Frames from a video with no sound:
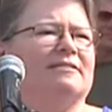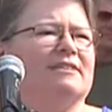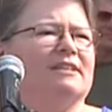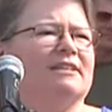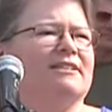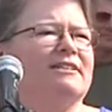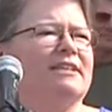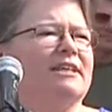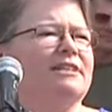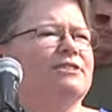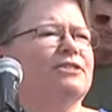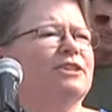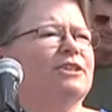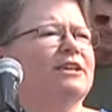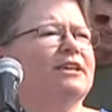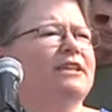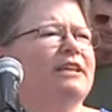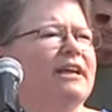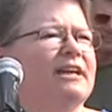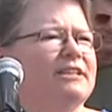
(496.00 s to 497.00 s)
It's
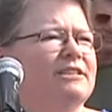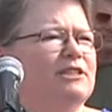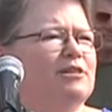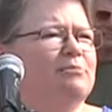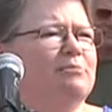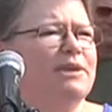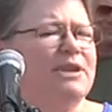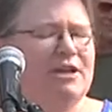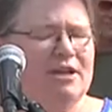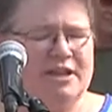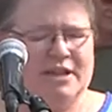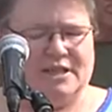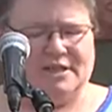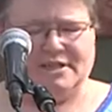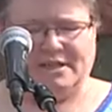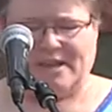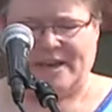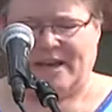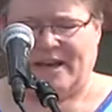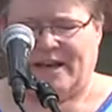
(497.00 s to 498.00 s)
interconnected,
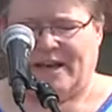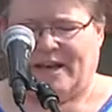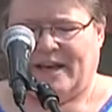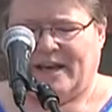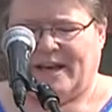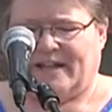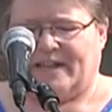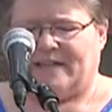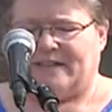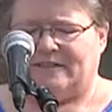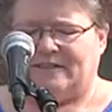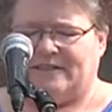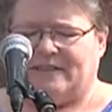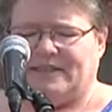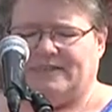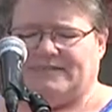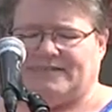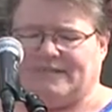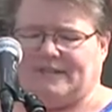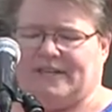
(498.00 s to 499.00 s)
because this
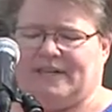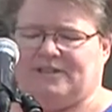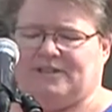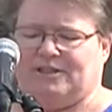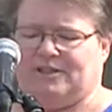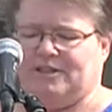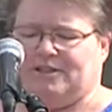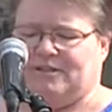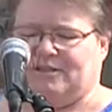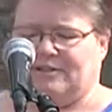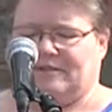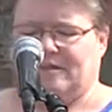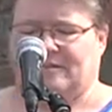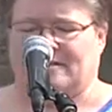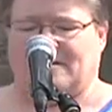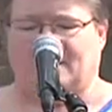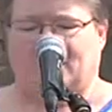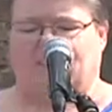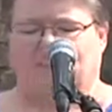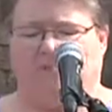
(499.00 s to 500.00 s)
lift station
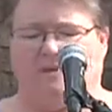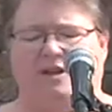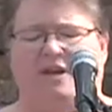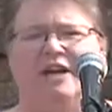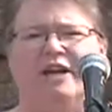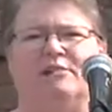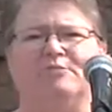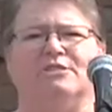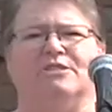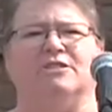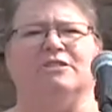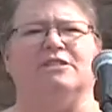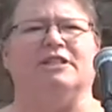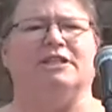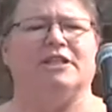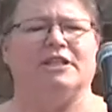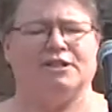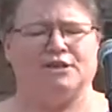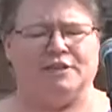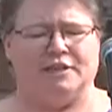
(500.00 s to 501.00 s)
will help to
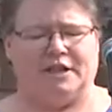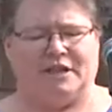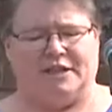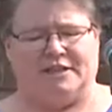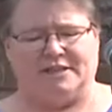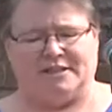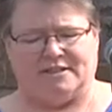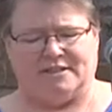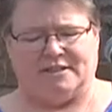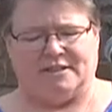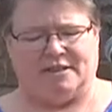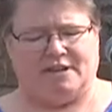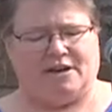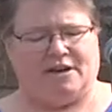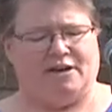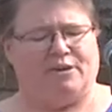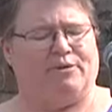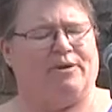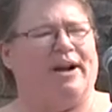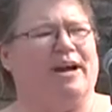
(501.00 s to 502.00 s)
decrease
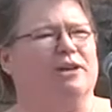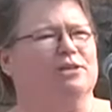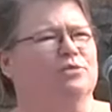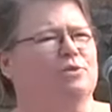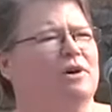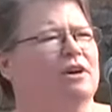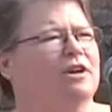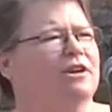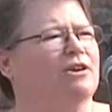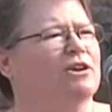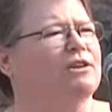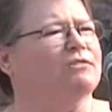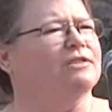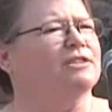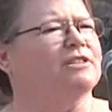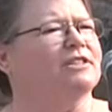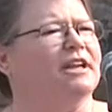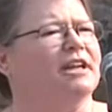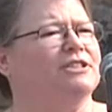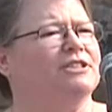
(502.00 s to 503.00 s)
our groundwater
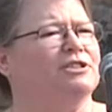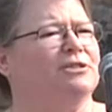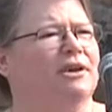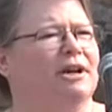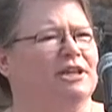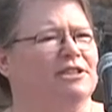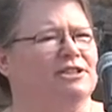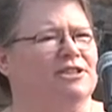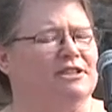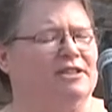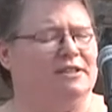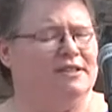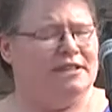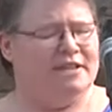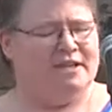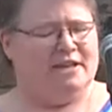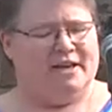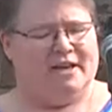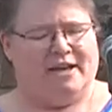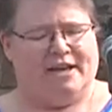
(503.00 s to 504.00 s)
oversaturation
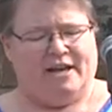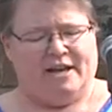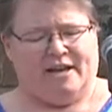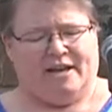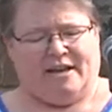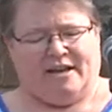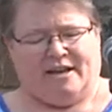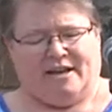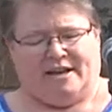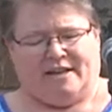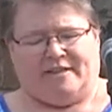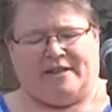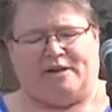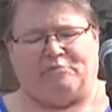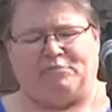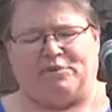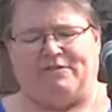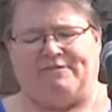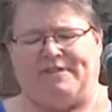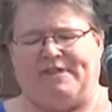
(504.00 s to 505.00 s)

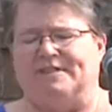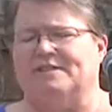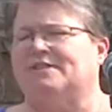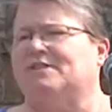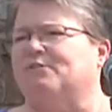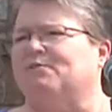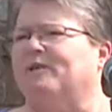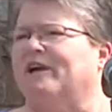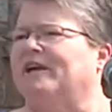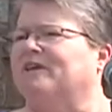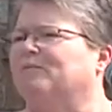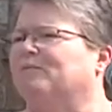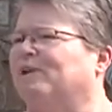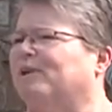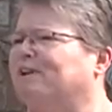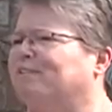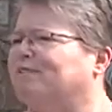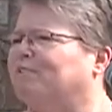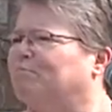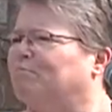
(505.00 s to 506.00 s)
that prevents the
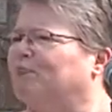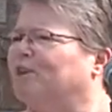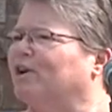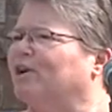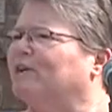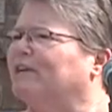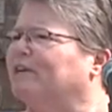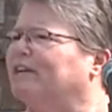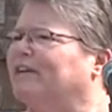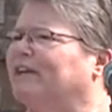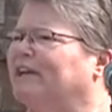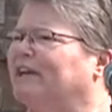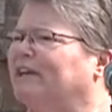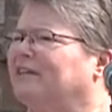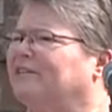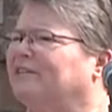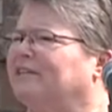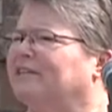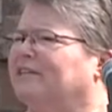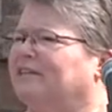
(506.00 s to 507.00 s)
rainwater from
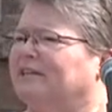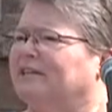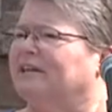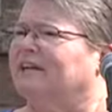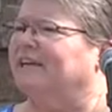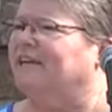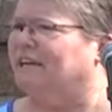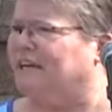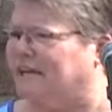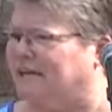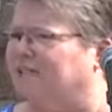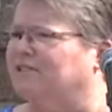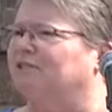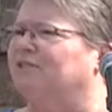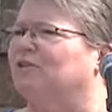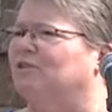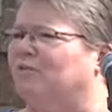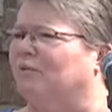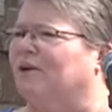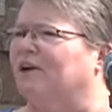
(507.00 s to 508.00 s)
percolating, getting
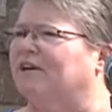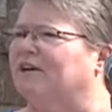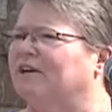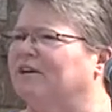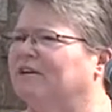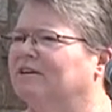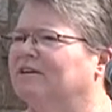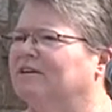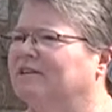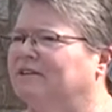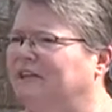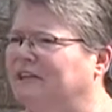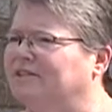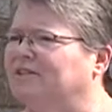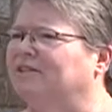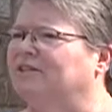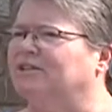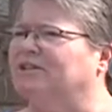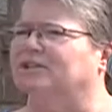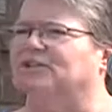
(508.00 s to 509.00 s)
into the water,
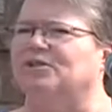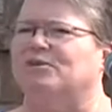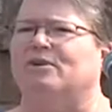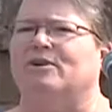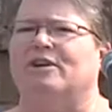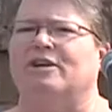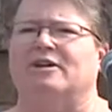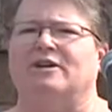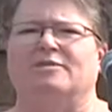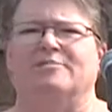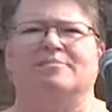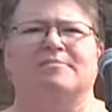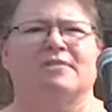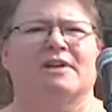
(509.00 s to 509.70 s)
into the soil,